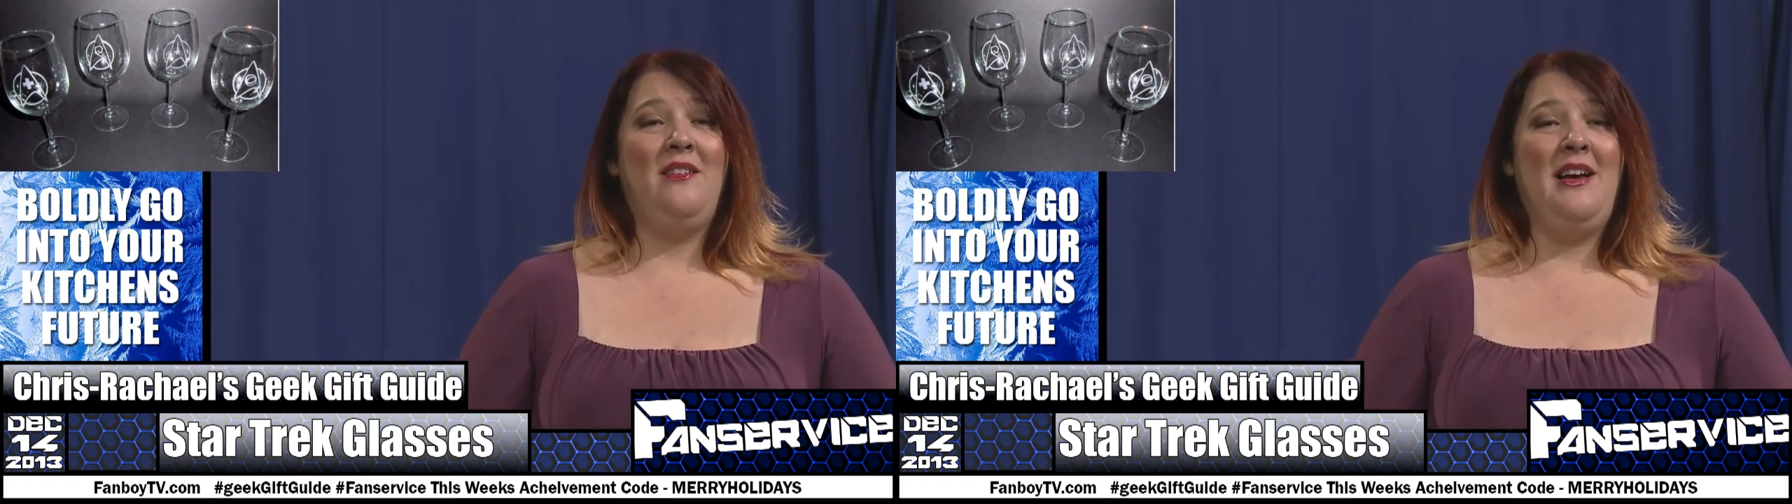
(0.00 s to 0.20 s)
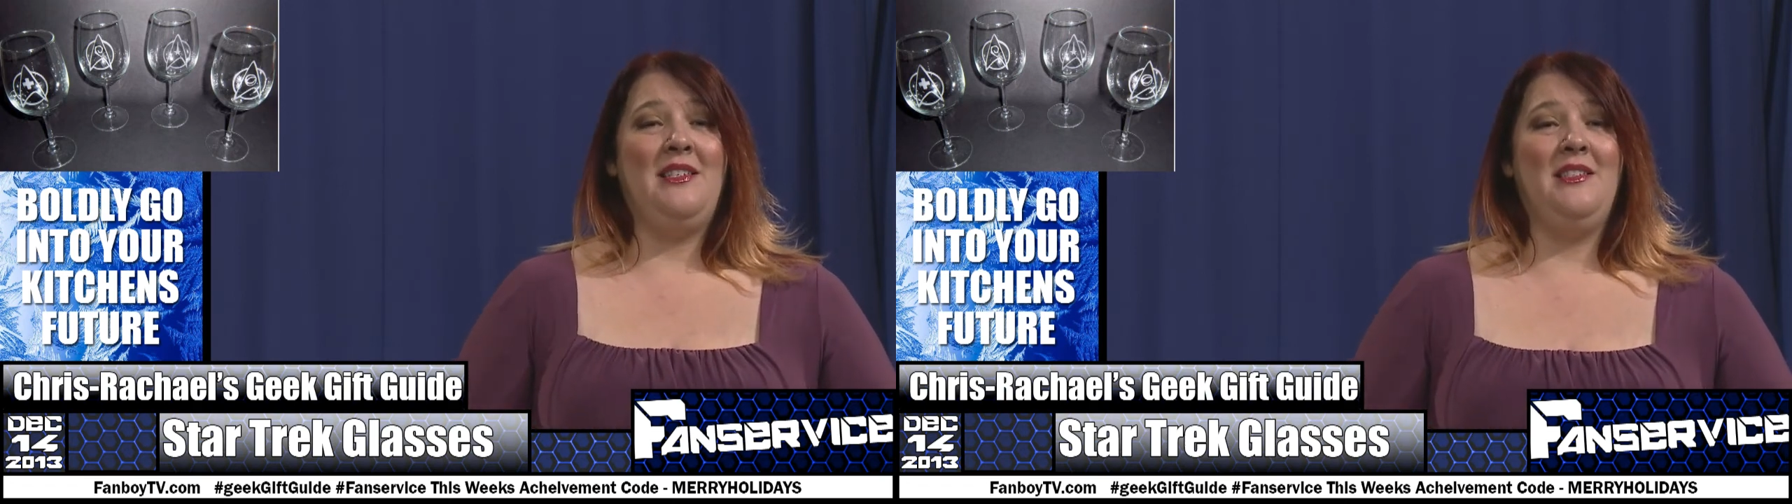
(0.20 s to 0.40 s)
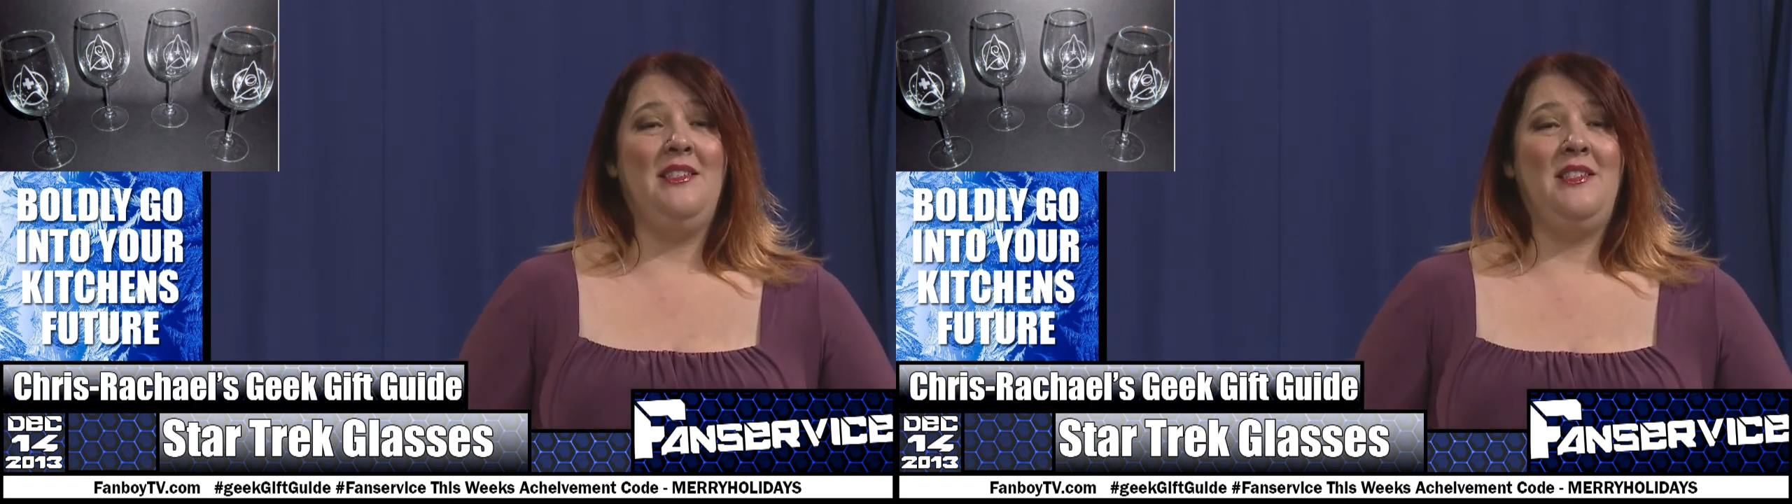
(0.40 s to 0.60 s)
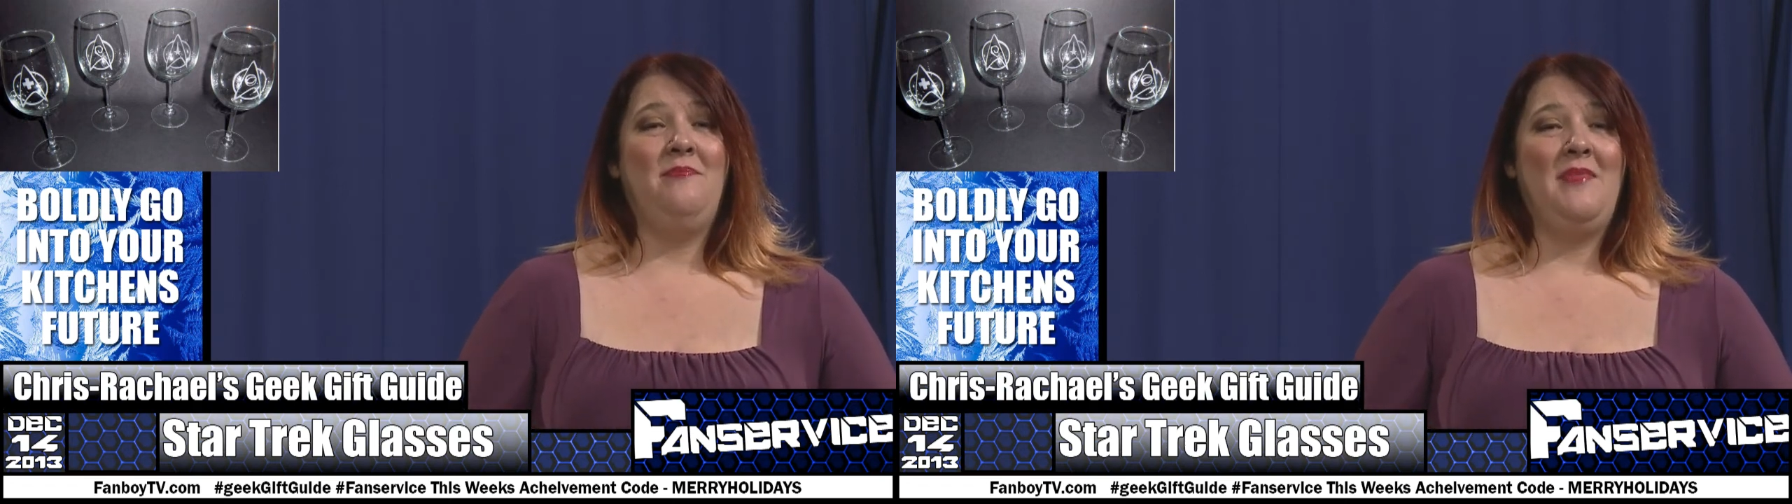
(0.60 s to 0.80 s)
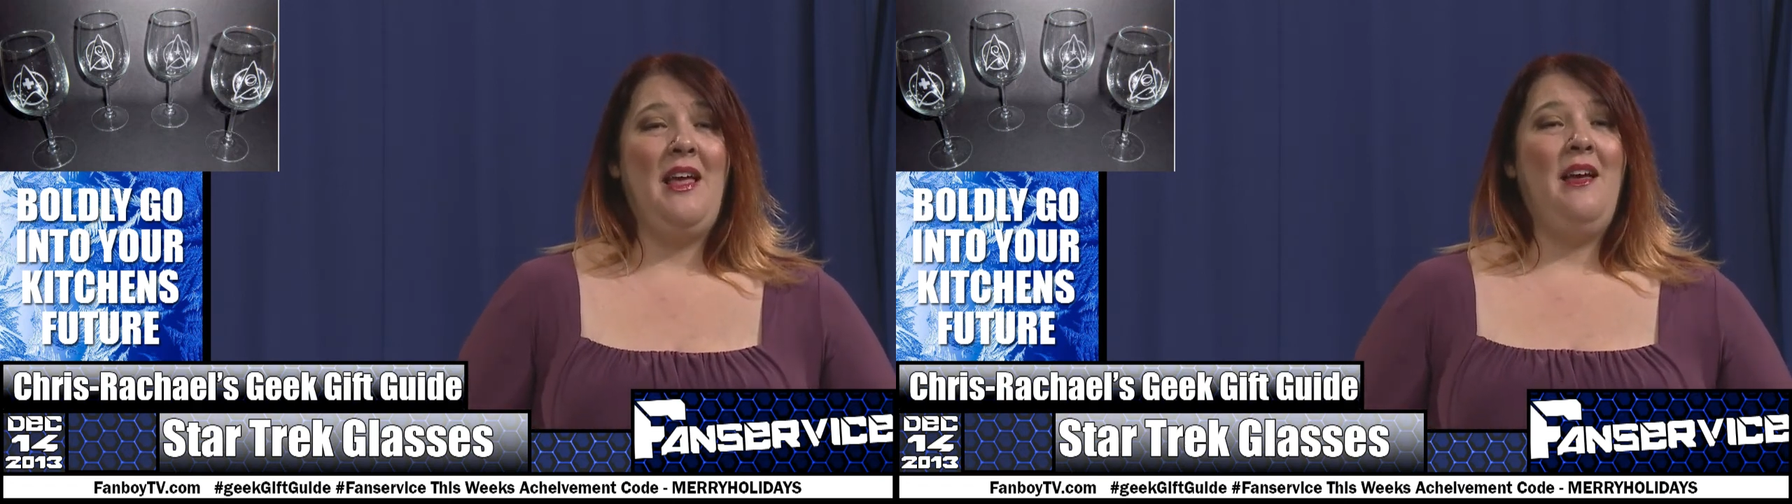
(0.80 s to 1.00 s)
glasses.
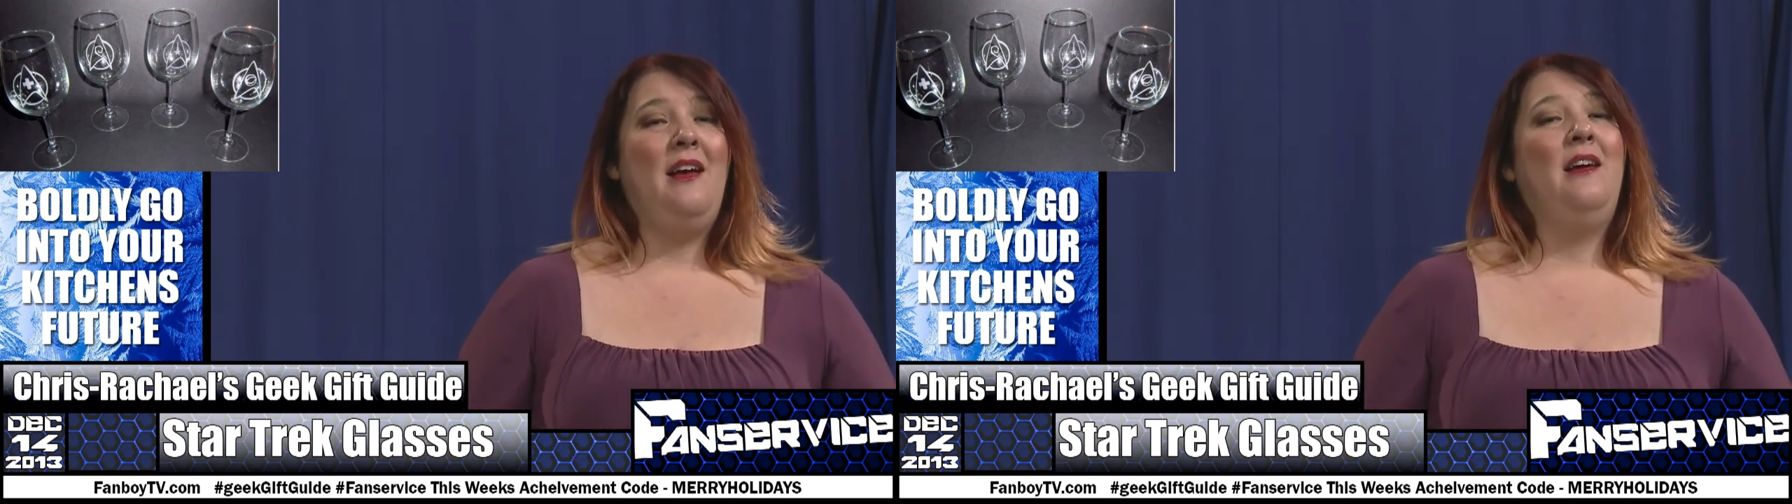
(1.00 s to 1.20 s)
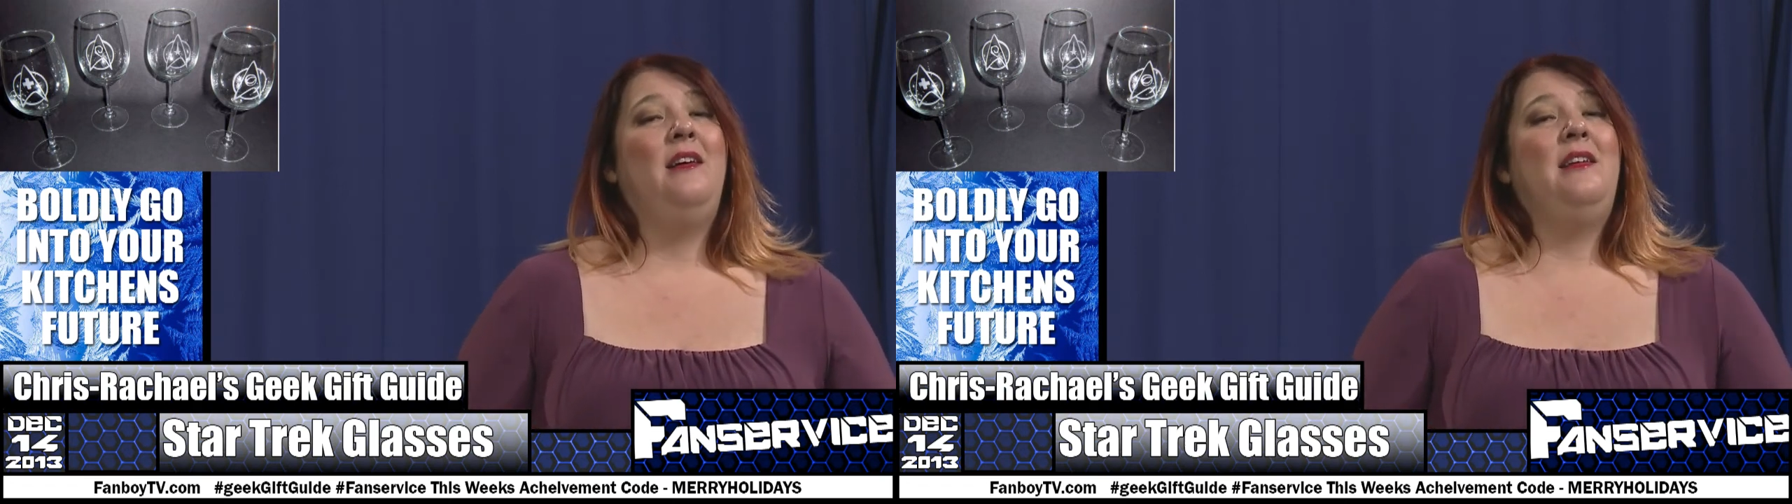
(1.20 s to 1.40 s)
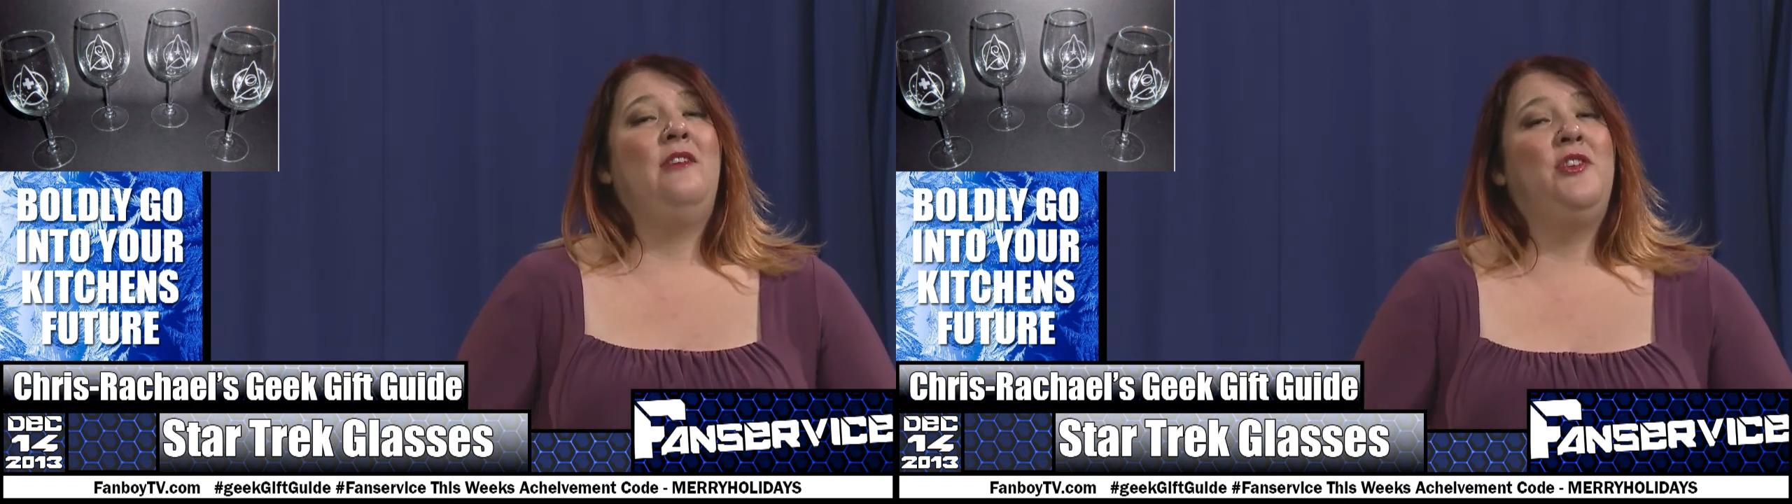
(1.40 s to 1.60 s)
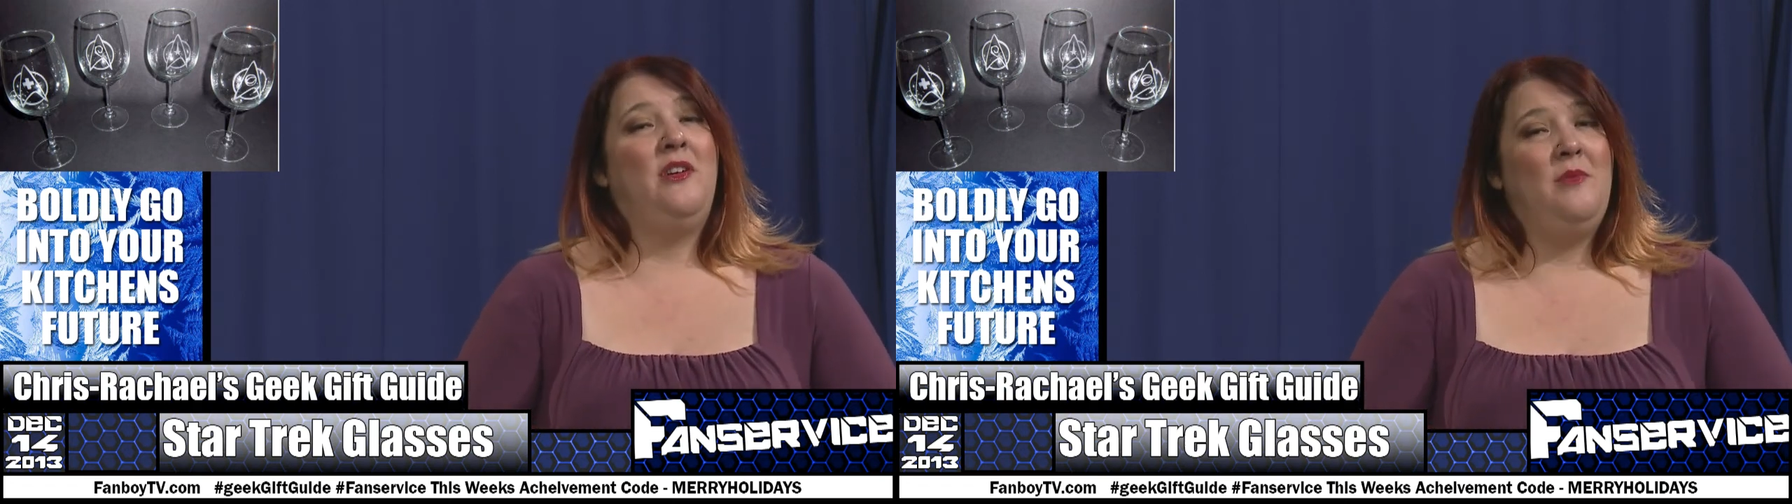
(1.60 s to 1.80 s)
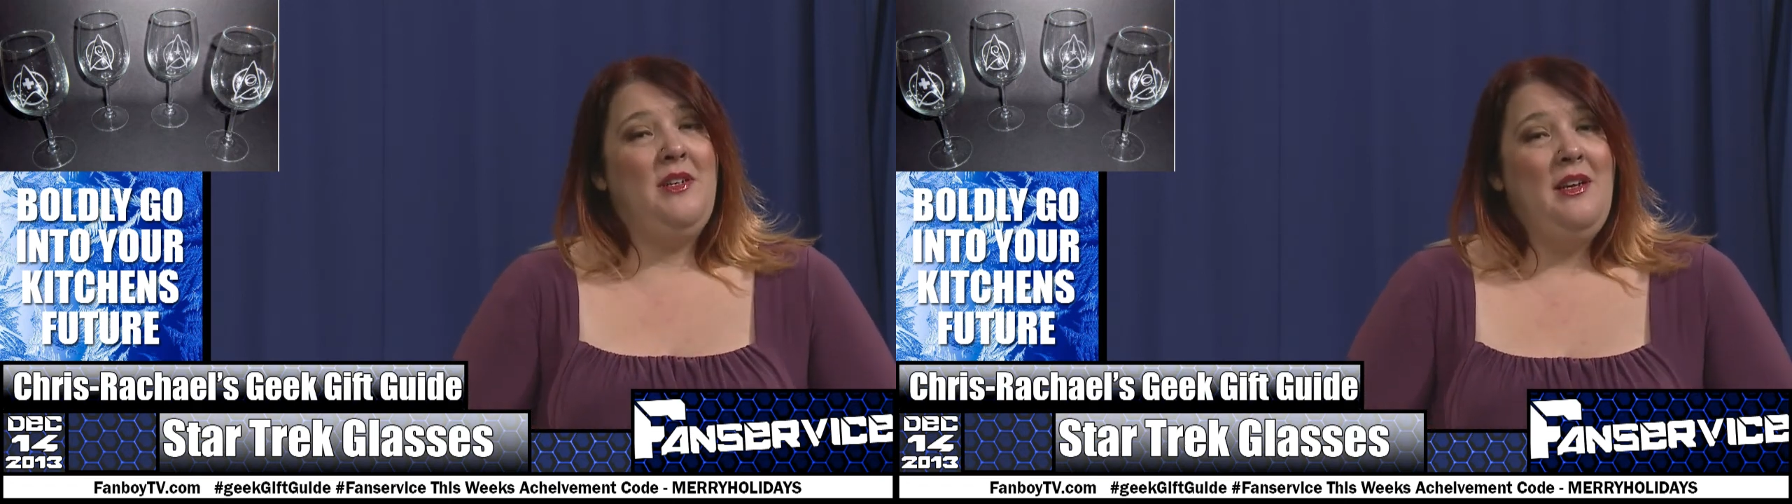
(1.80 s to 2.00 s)
Now,
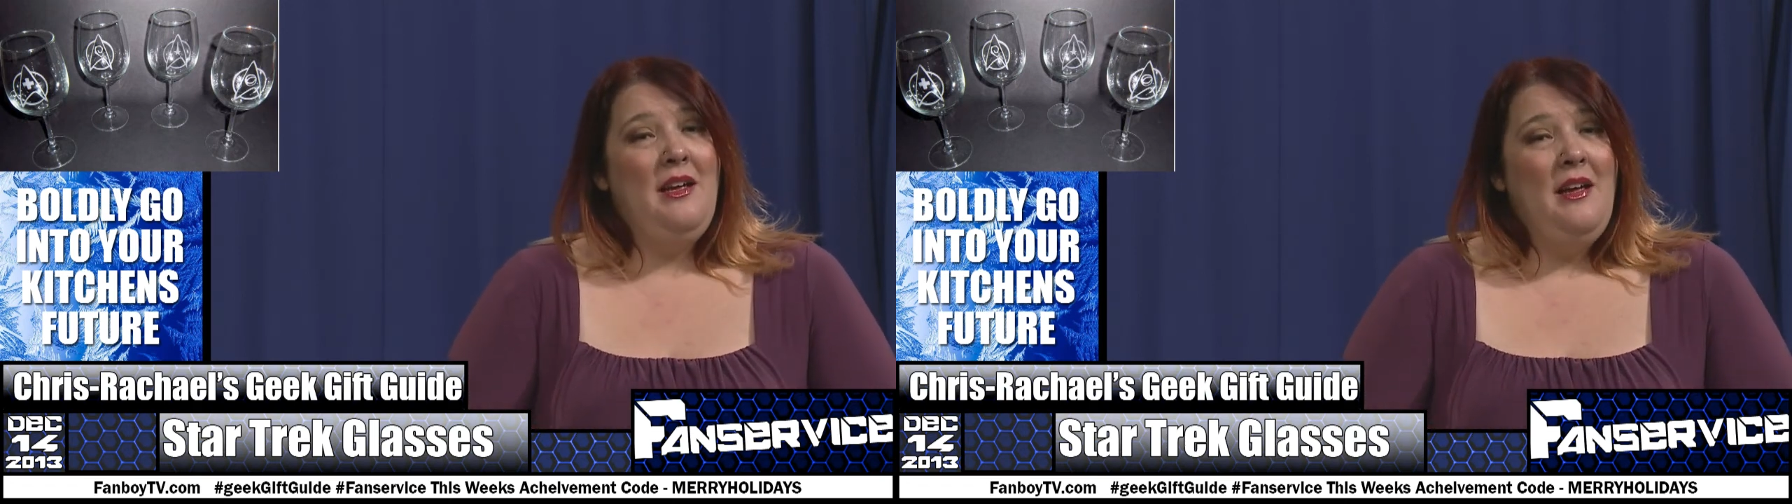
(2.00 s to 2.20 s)
gentlemen,